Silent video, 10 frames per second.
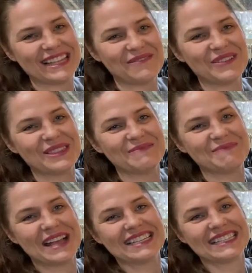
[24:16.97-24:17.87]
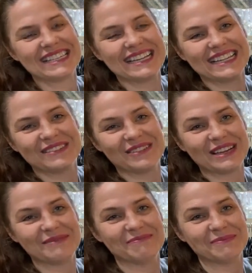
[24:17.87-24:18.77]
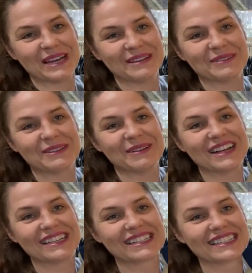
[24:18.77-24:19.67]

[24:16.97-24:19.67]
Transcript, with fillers: they put the best thing in the very bottom of the box.